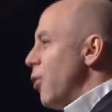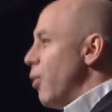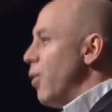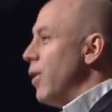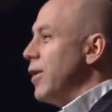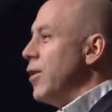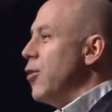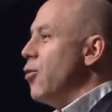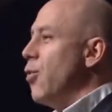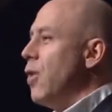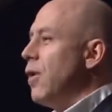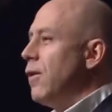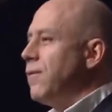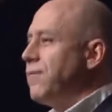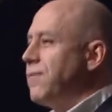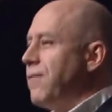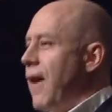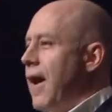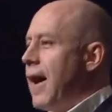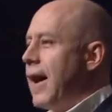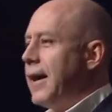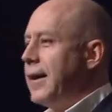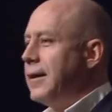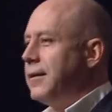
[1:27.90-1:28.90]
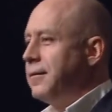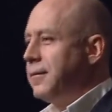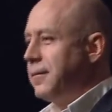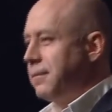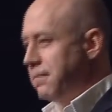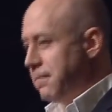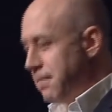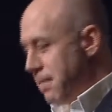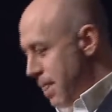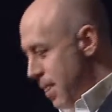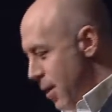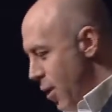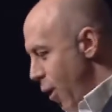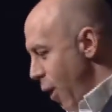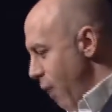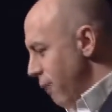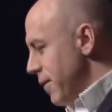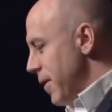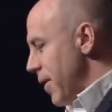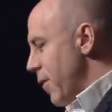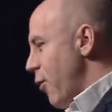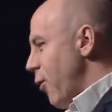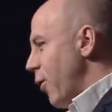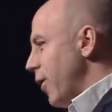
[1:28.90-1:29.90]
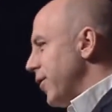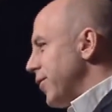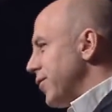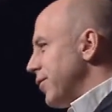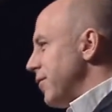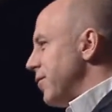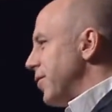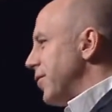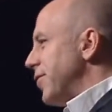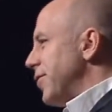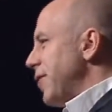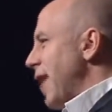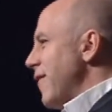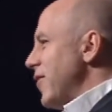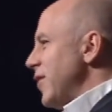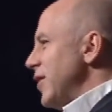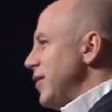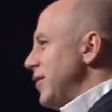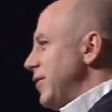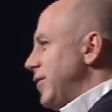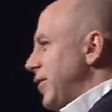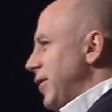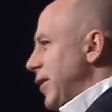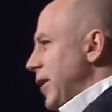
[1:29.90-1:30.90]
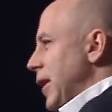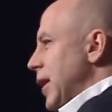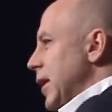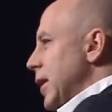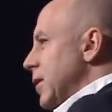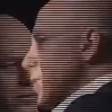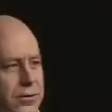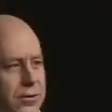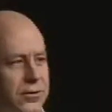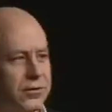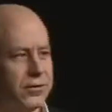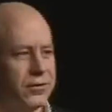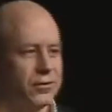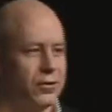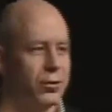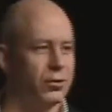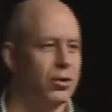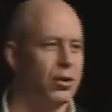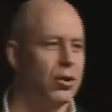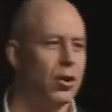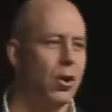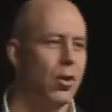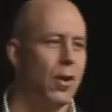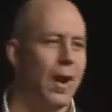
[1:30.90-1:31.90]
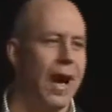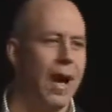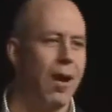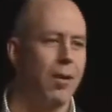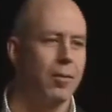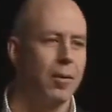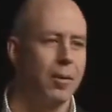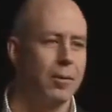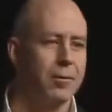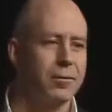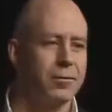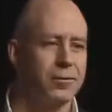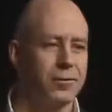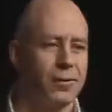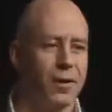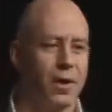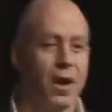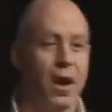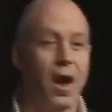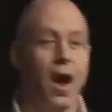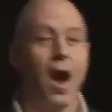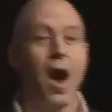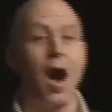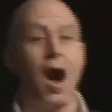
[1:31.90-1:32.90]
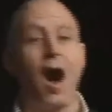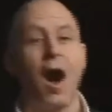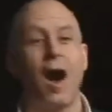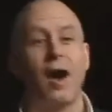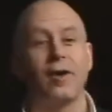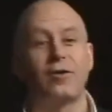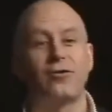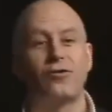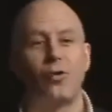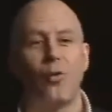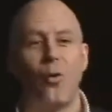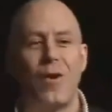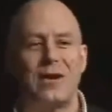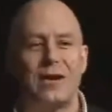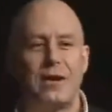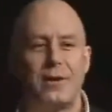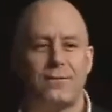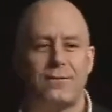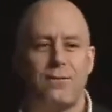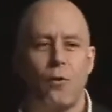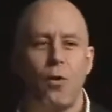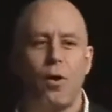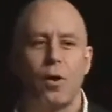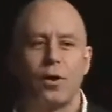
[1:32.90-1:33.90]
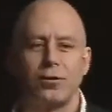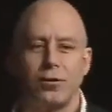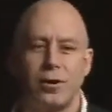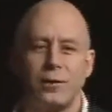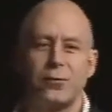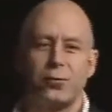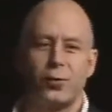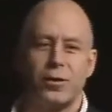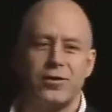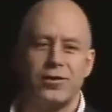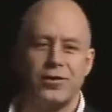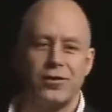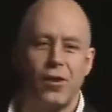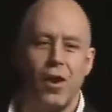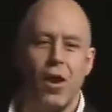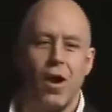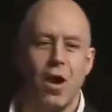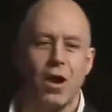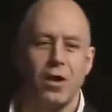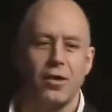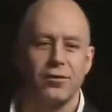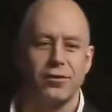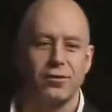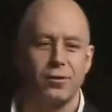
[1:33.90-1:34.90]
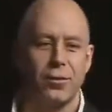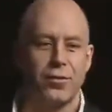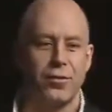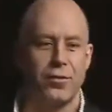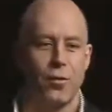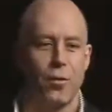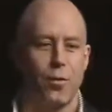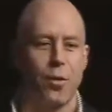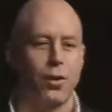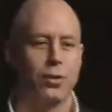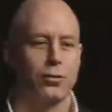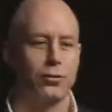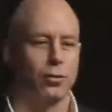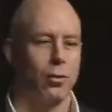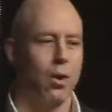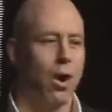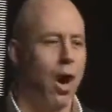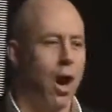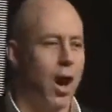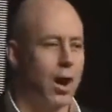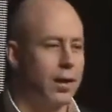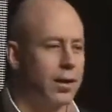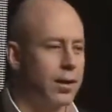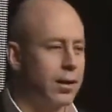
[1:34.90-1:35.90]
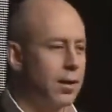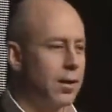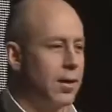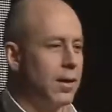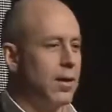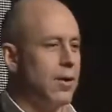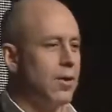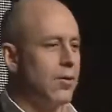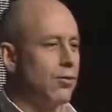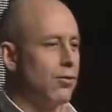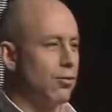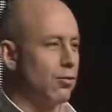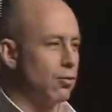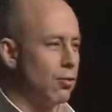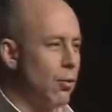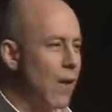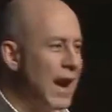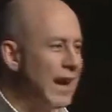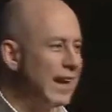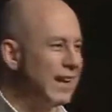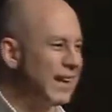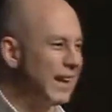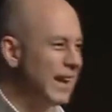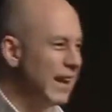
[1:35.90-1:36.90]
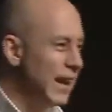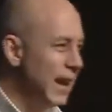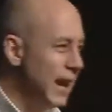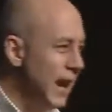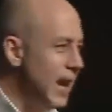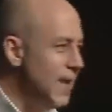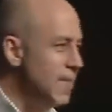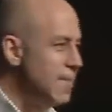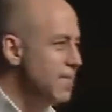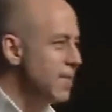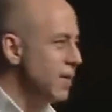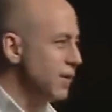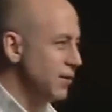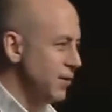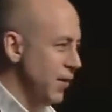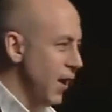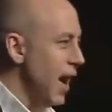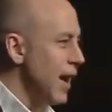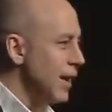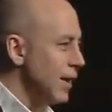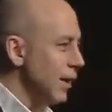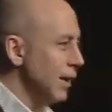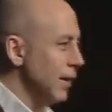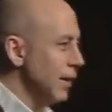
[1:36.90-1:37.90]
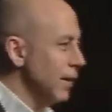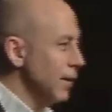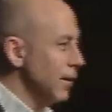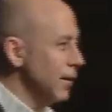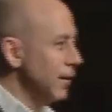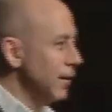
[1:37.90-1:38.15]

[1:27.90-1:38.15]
What you will find over the course of 17 studio albums are 24 different songs with the word rock right in the title.